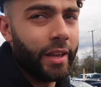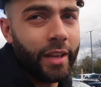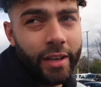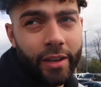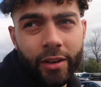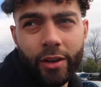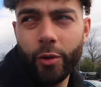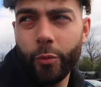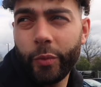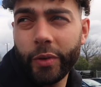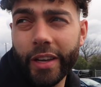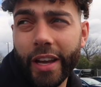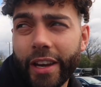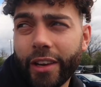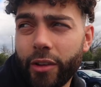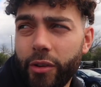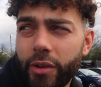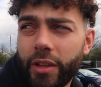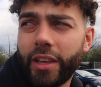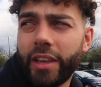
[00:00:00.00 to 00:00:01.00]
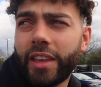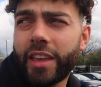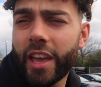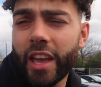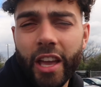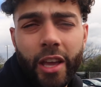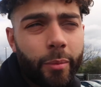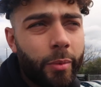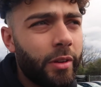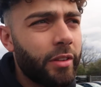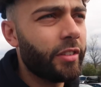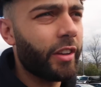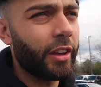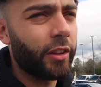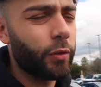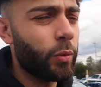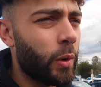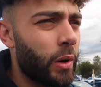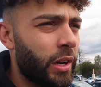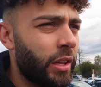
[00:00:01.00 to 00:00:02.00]
in. We got to go get Gabe. He's
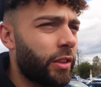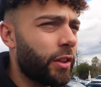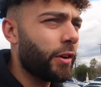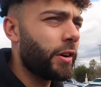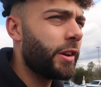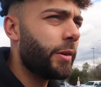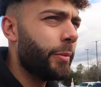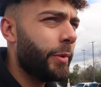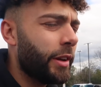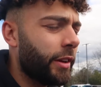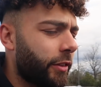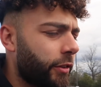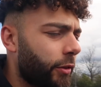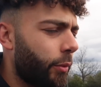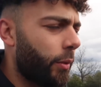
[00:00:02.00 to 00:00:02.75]
like 20, 30 minutes